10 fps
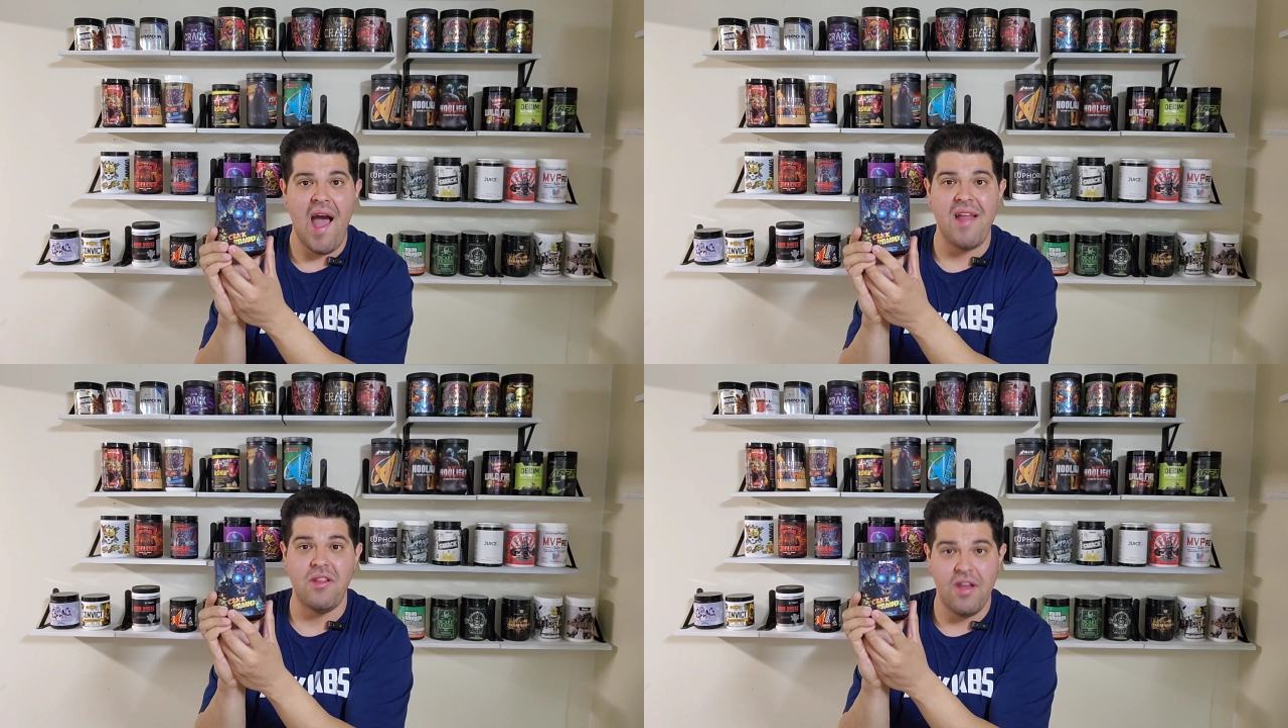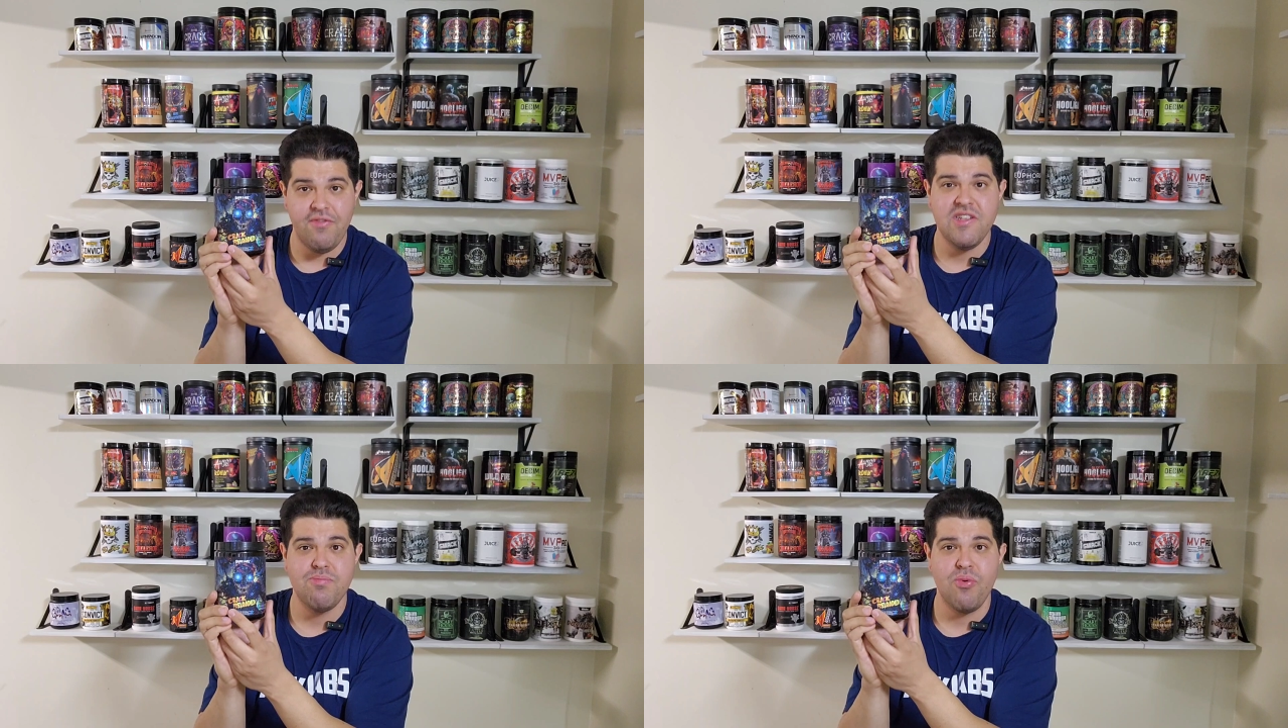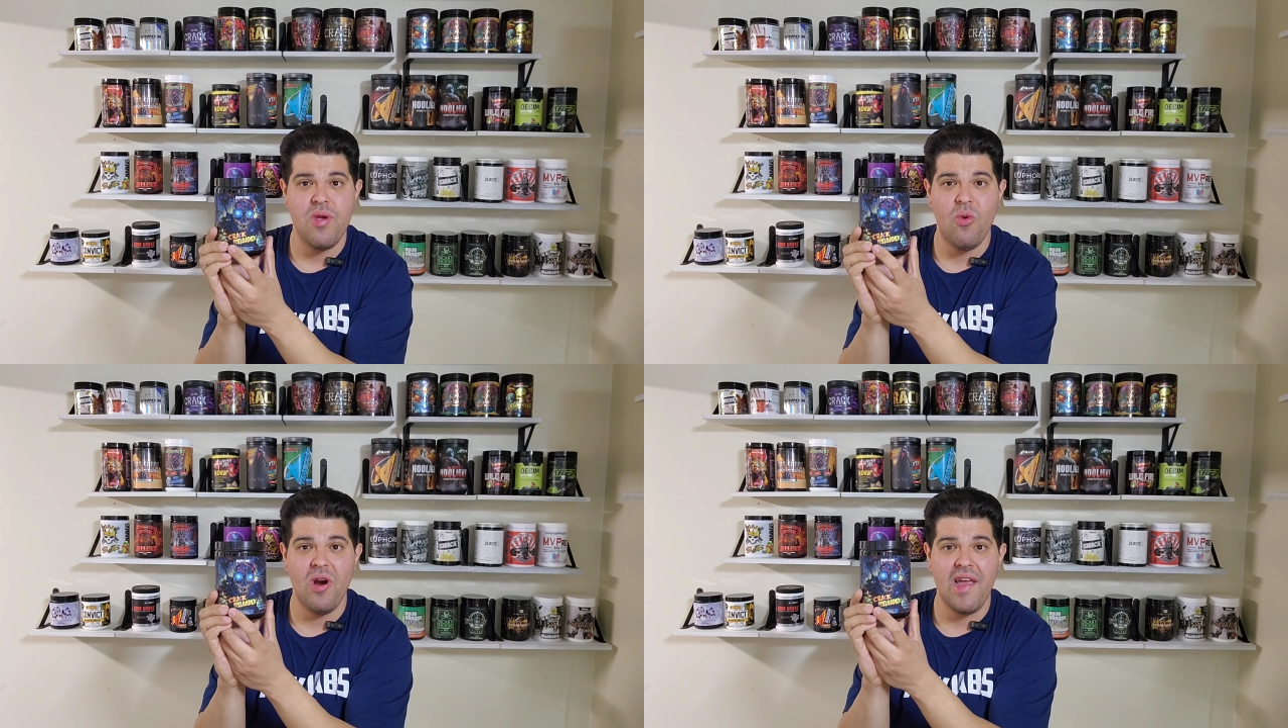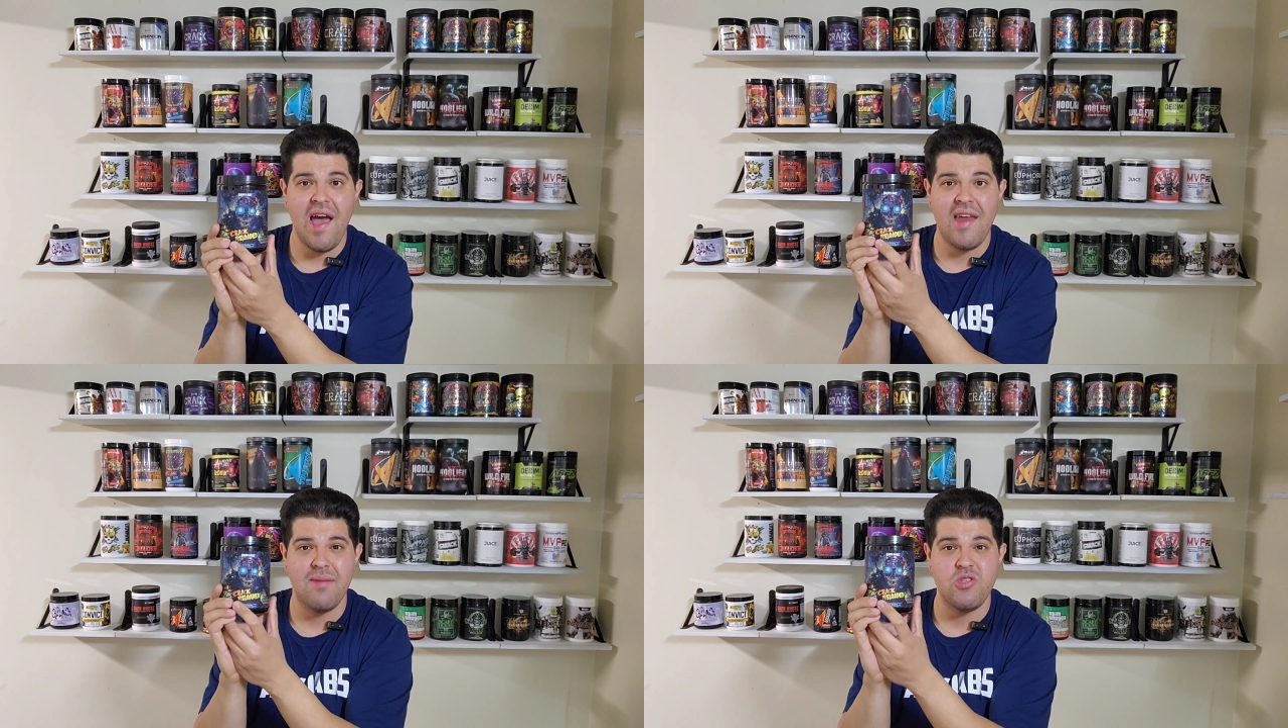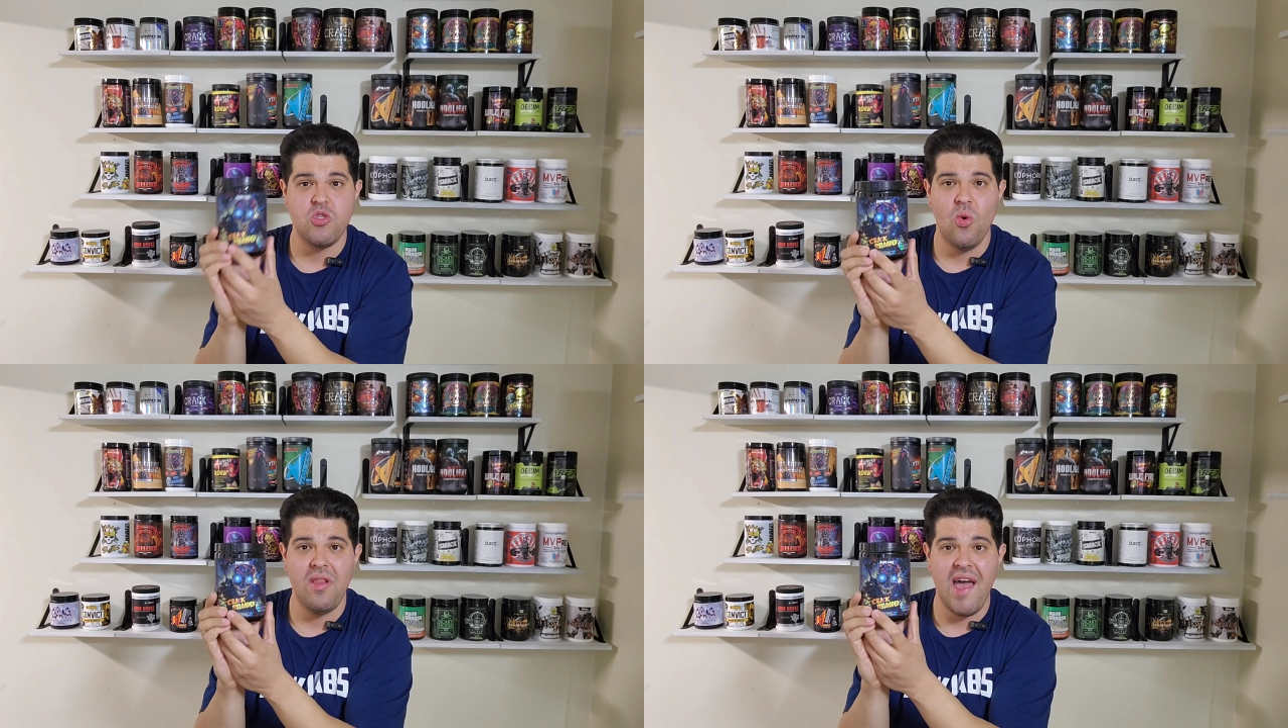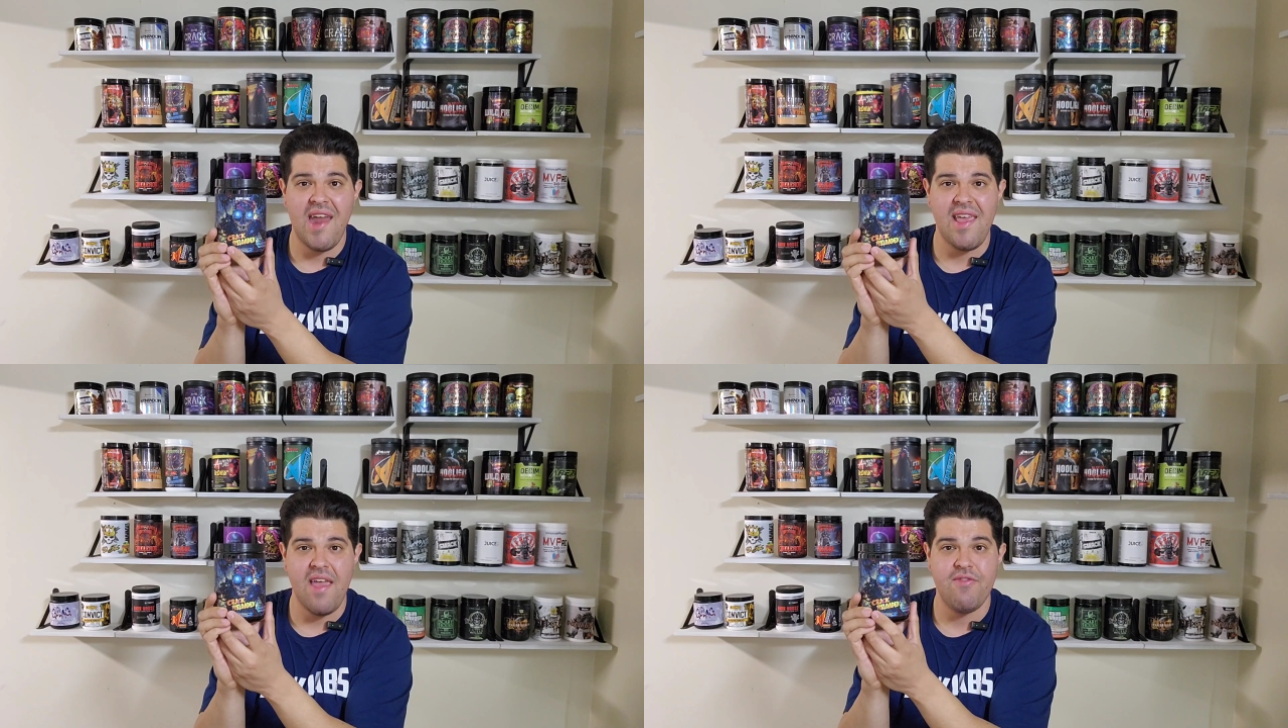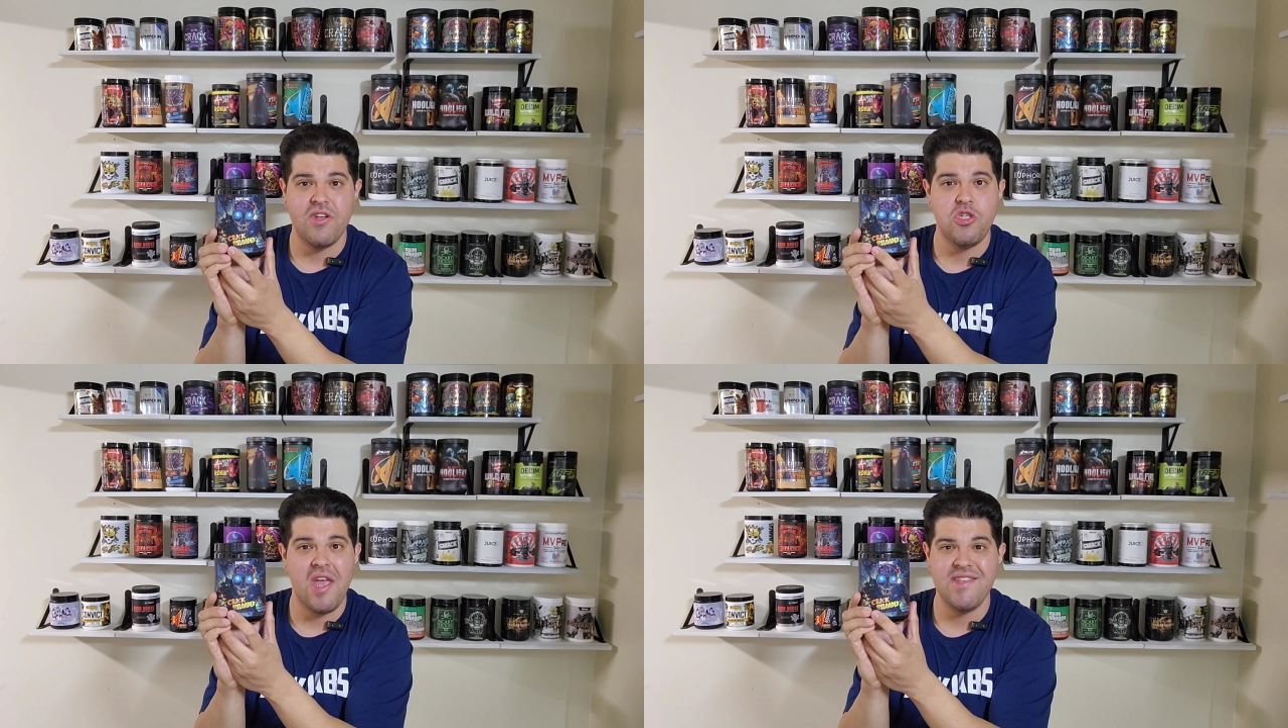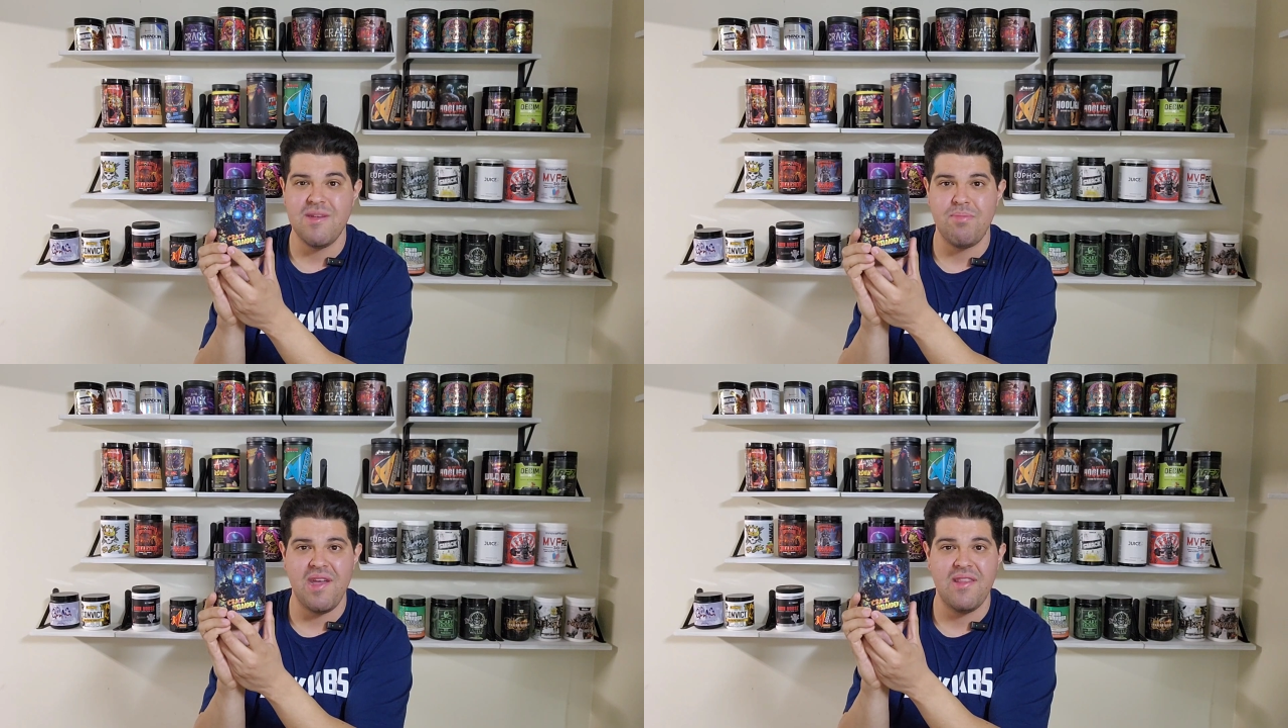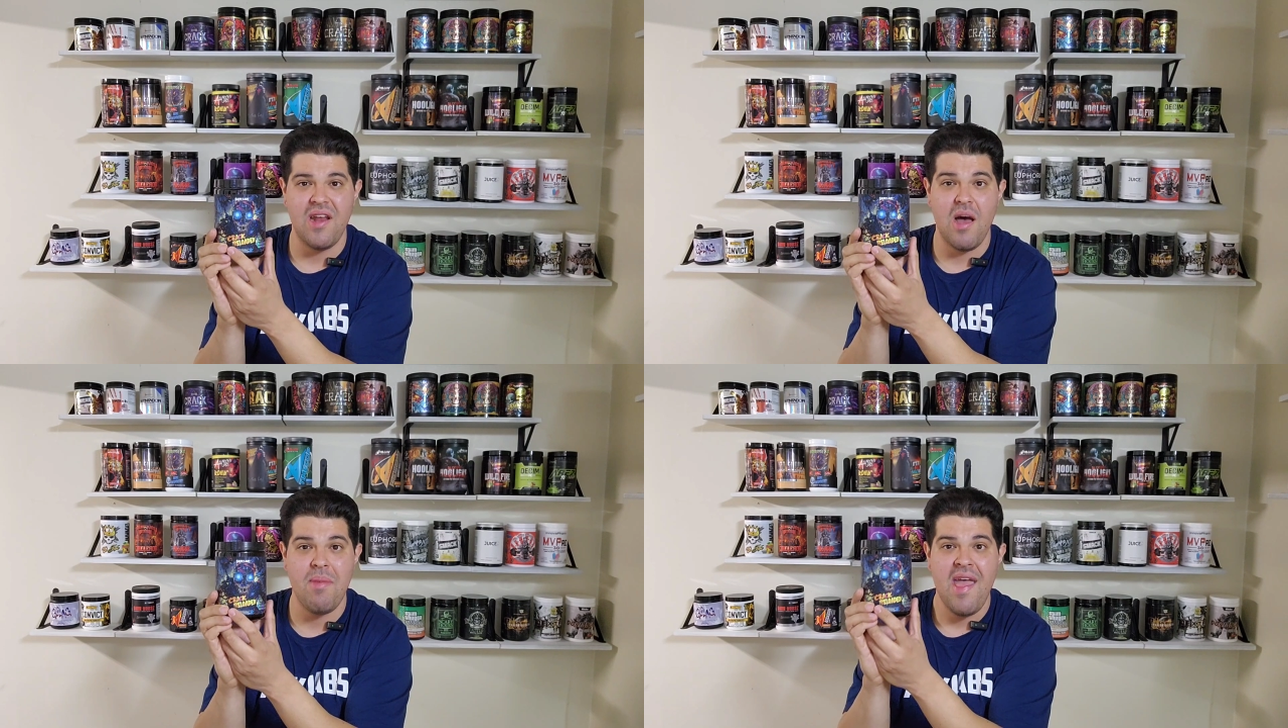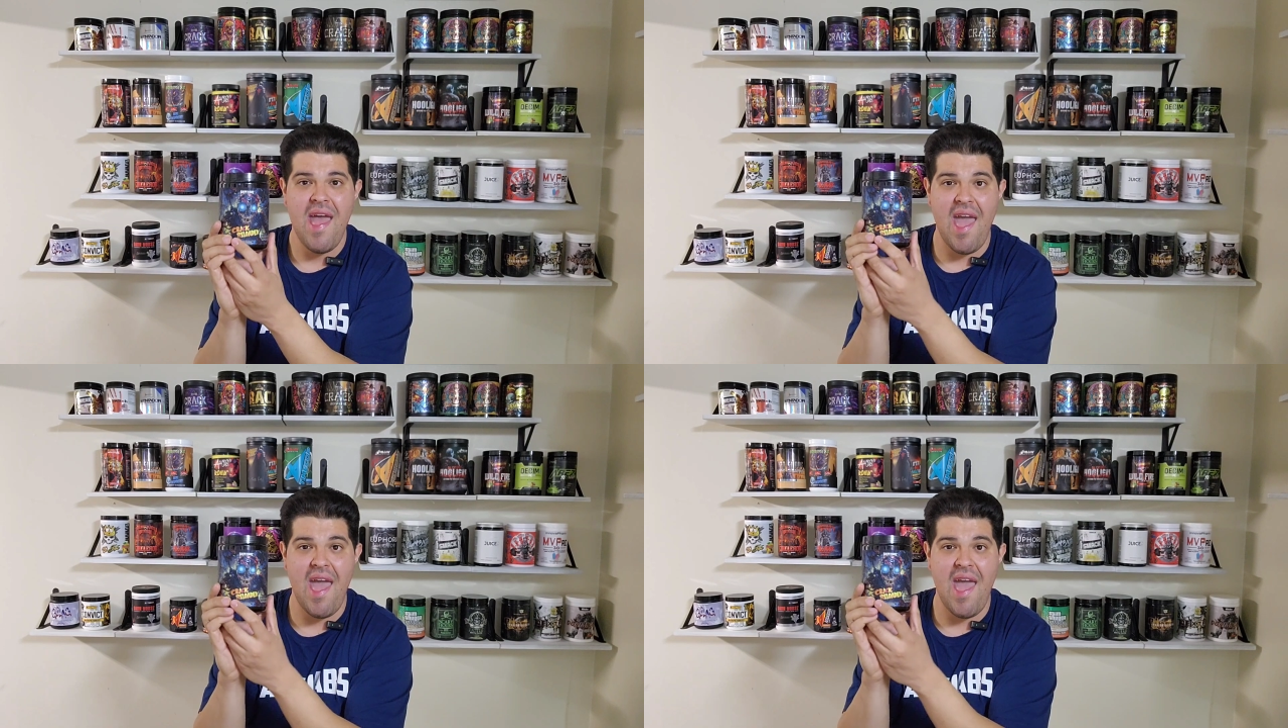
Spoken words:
I love this pre-workout. I'm so glad I gave it a chance and picked it up.